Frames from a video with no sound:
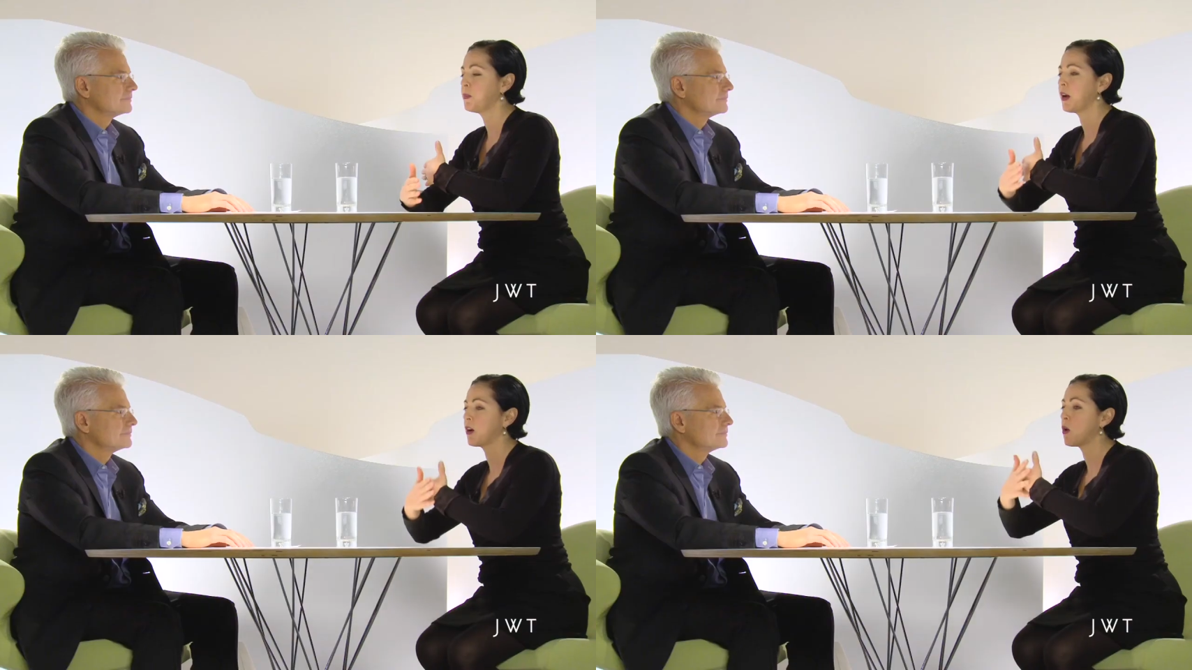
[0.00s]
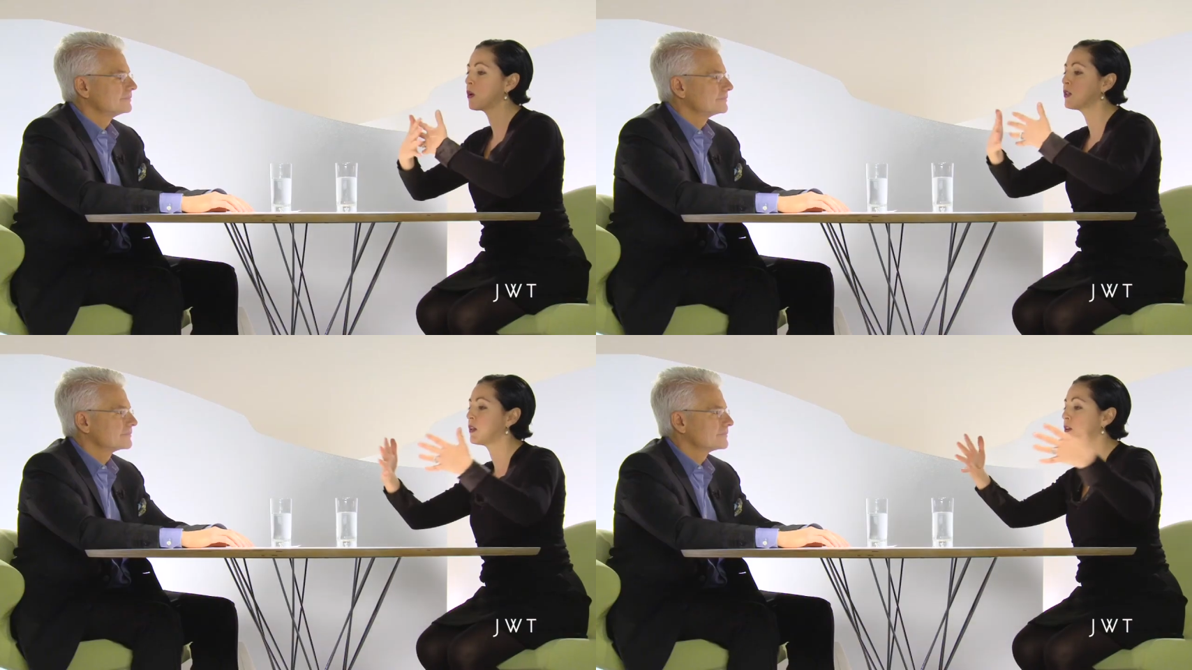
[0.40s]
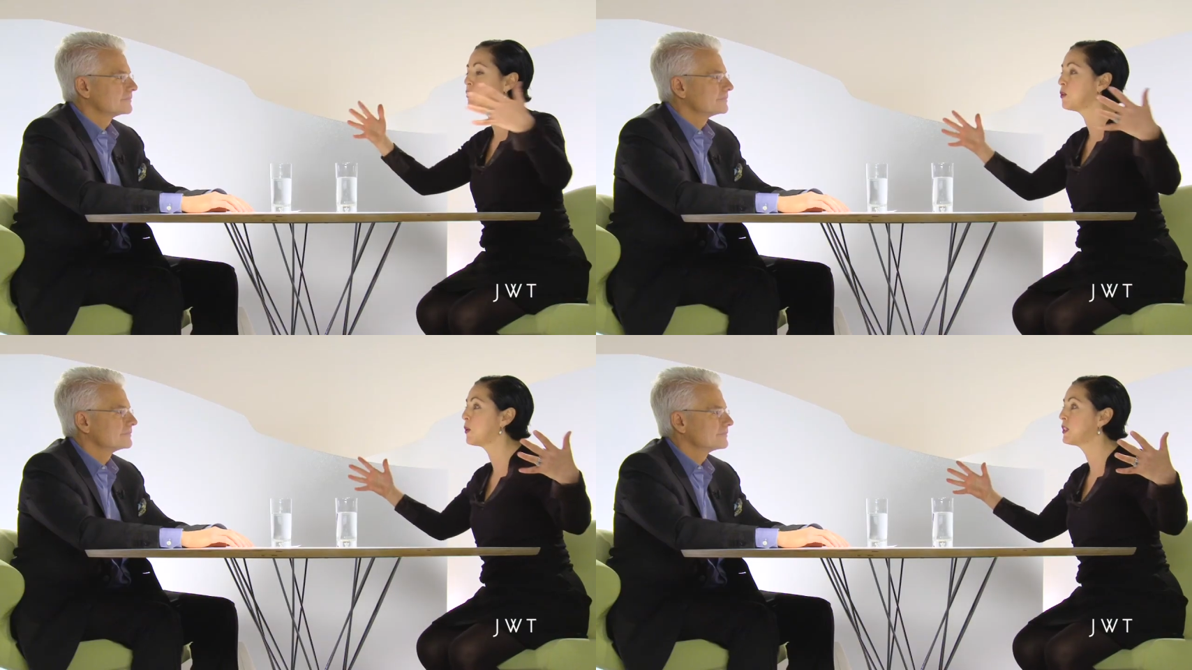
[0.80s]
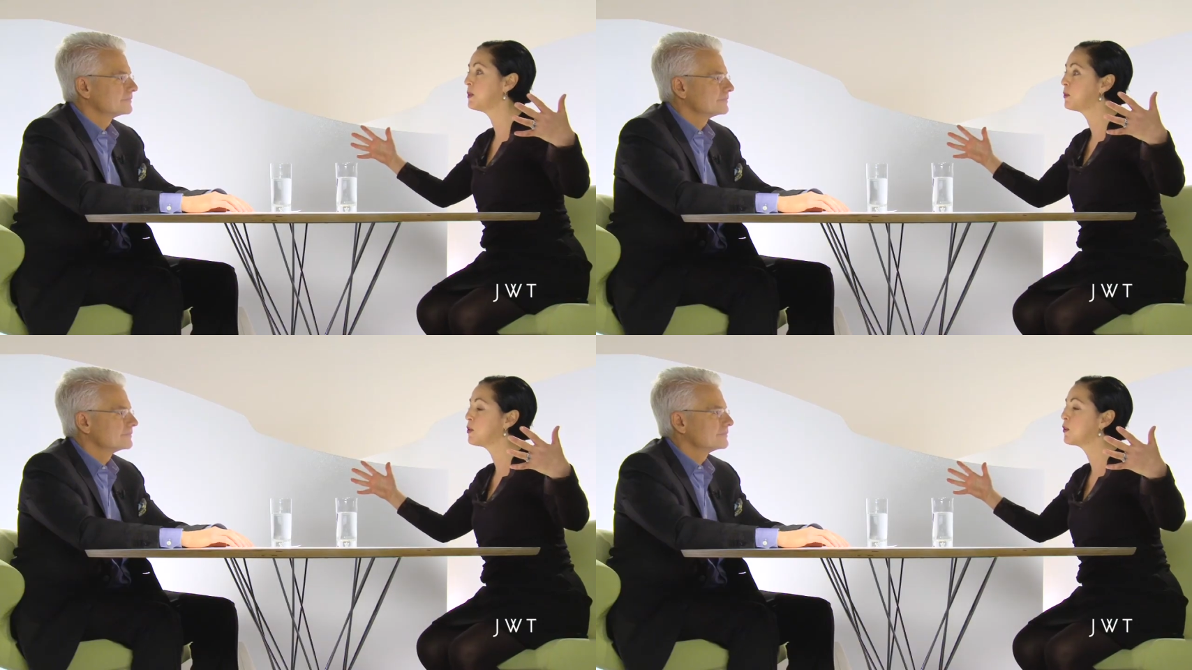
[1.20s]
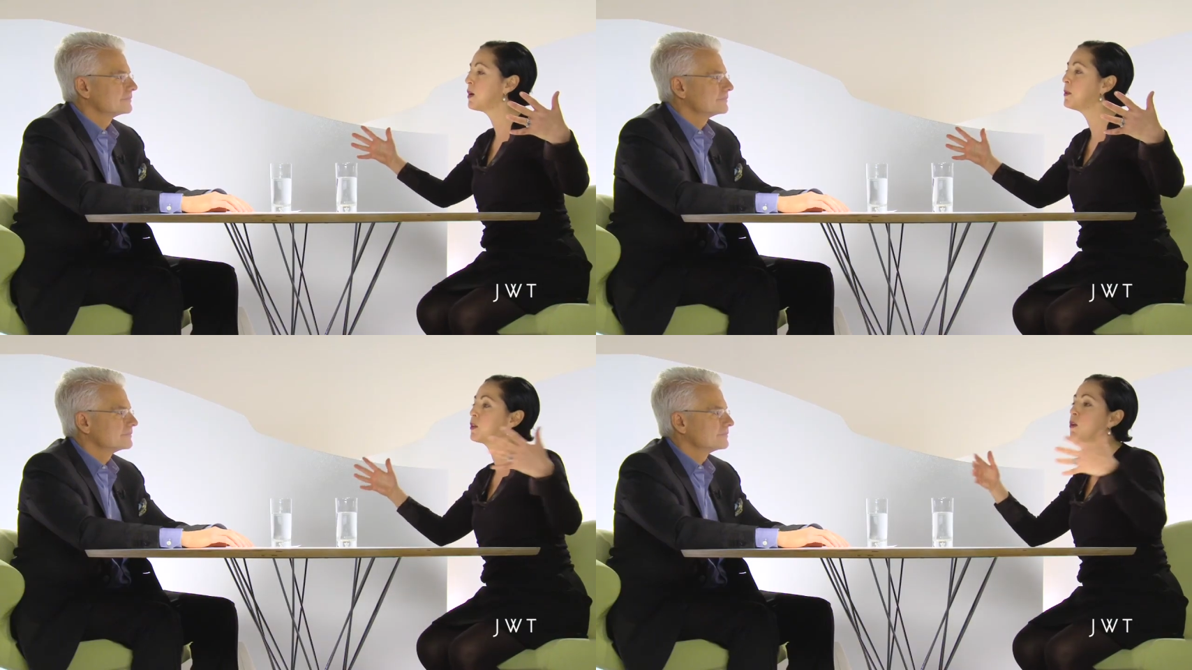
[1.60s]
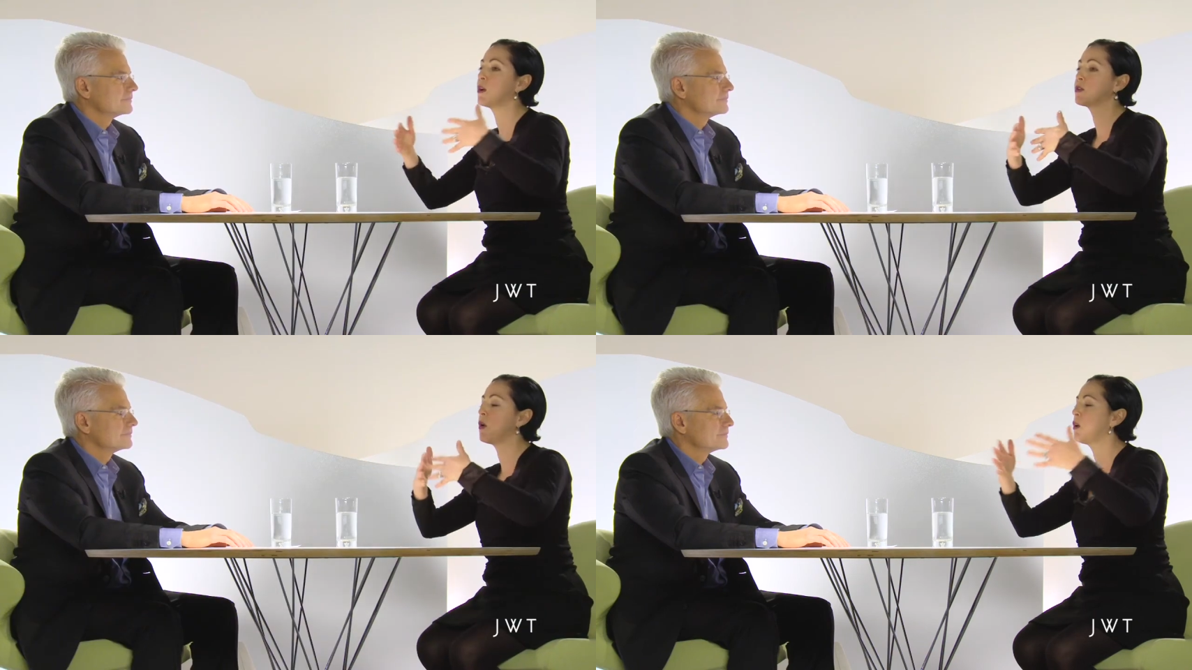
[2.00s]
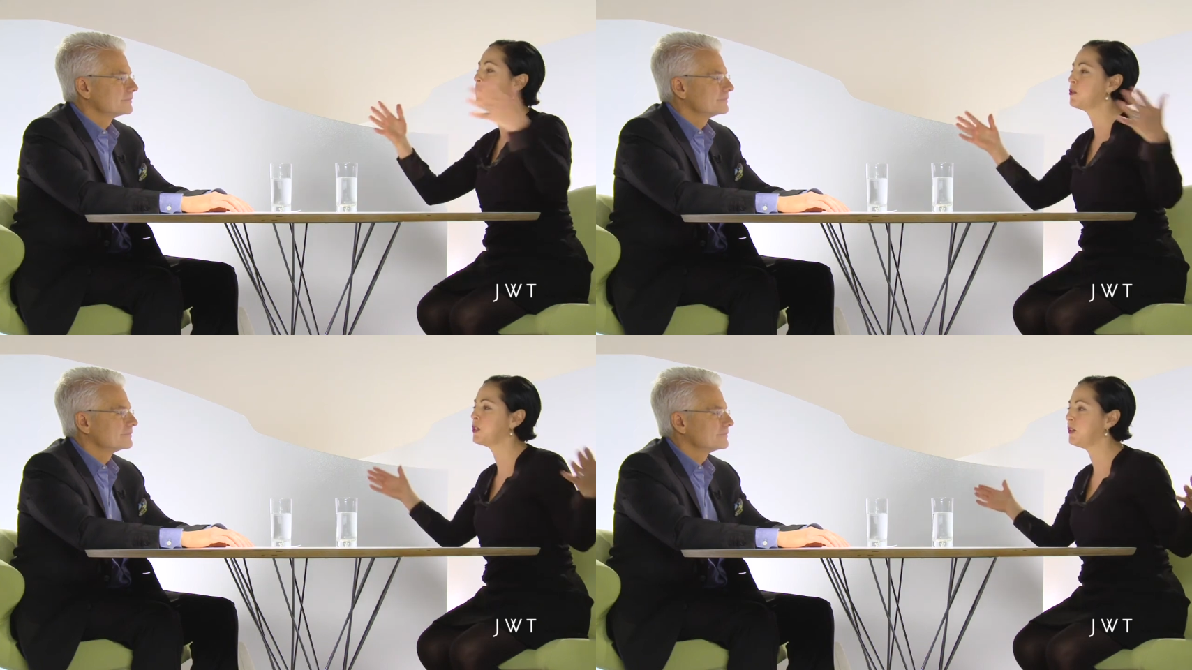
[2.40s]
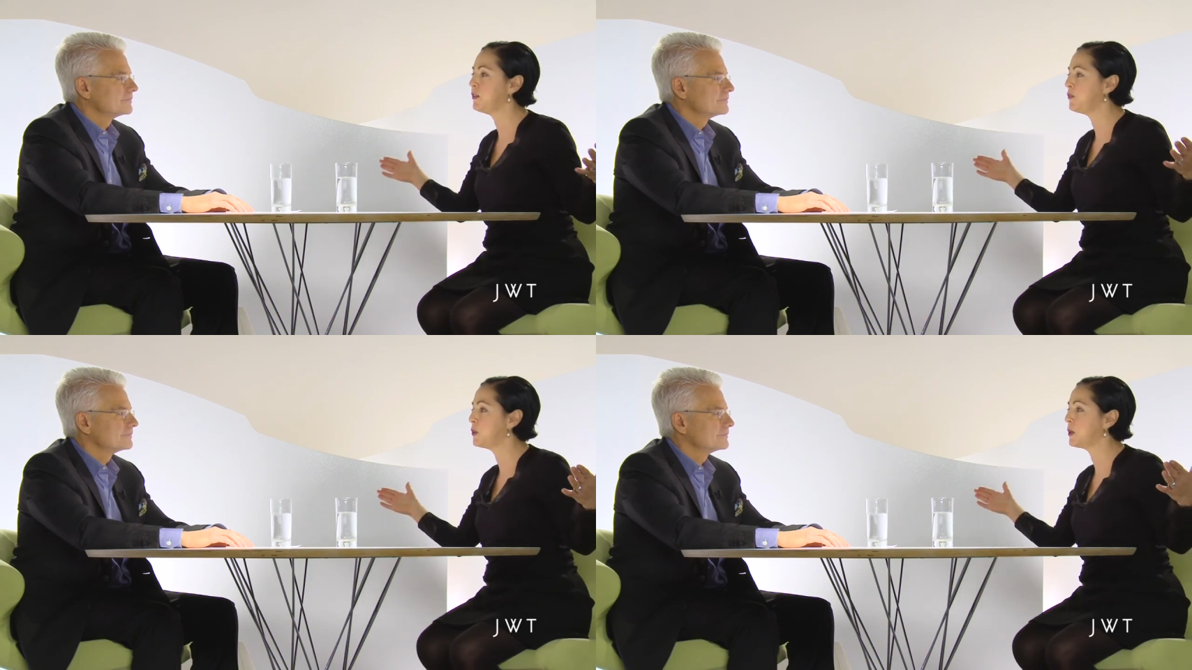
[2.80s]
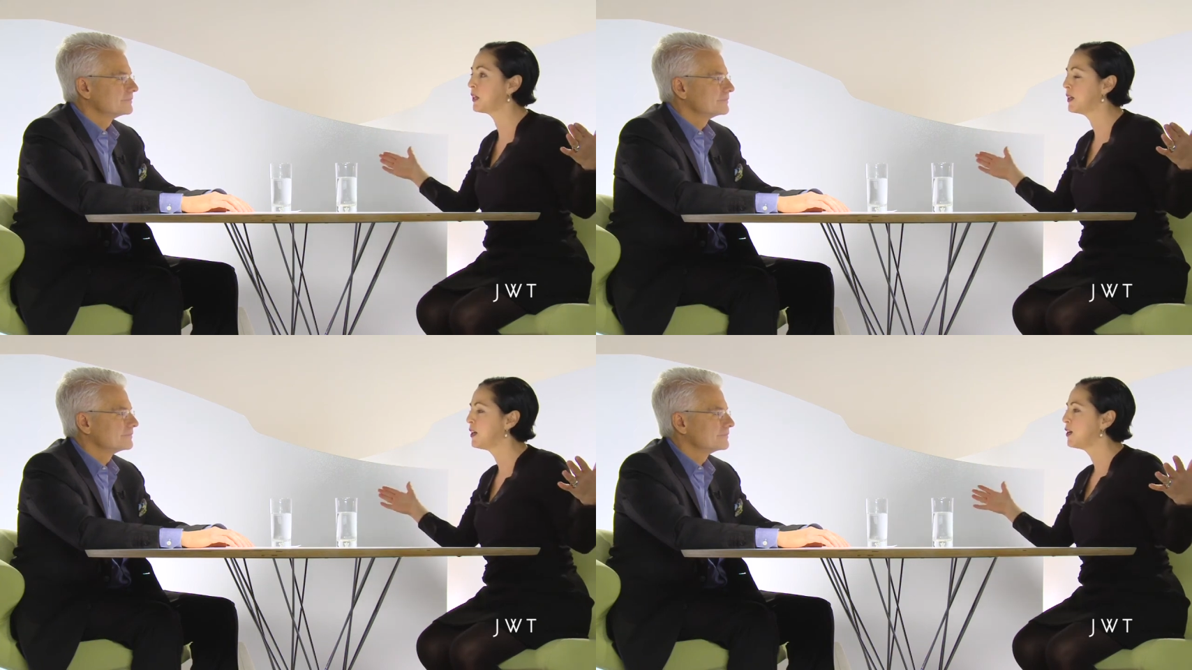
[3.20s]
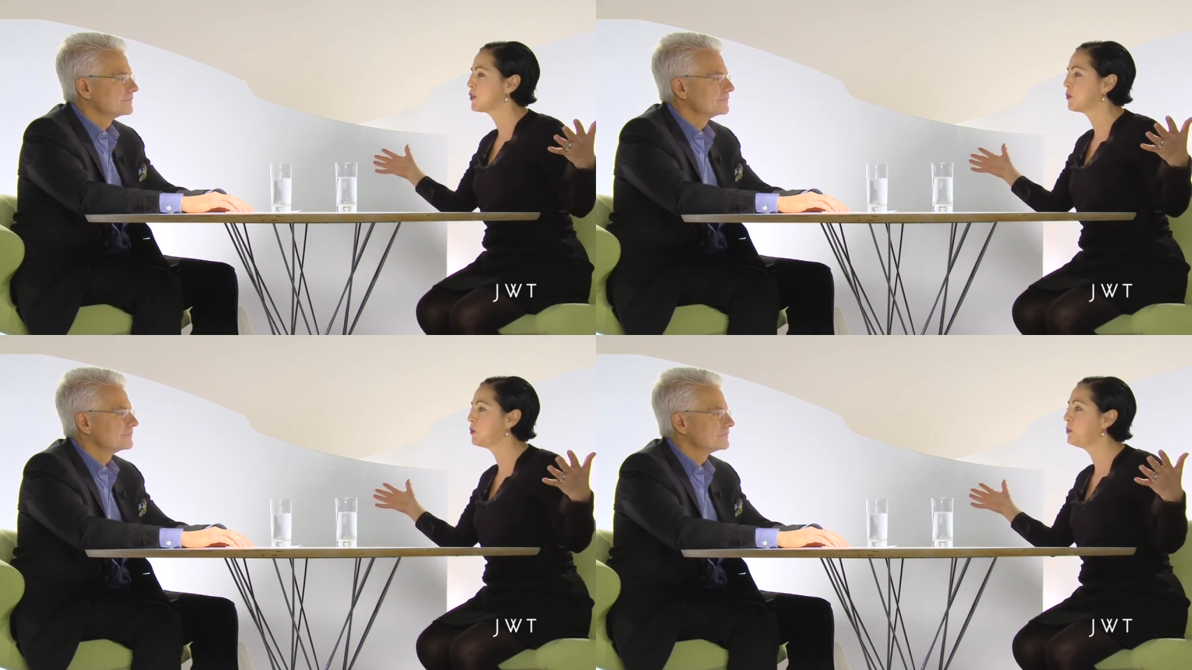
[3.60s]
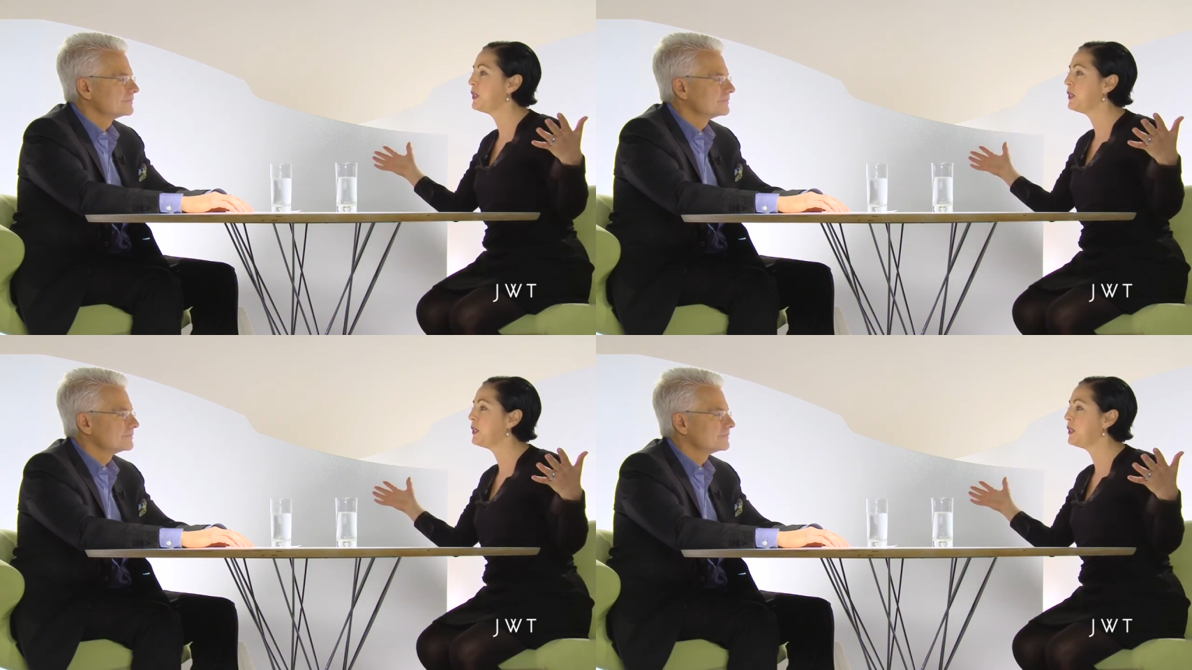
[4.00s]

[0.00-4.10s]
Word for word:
Speaker 1: a horizontal loyalty program across all of your TV viewing. So we'll be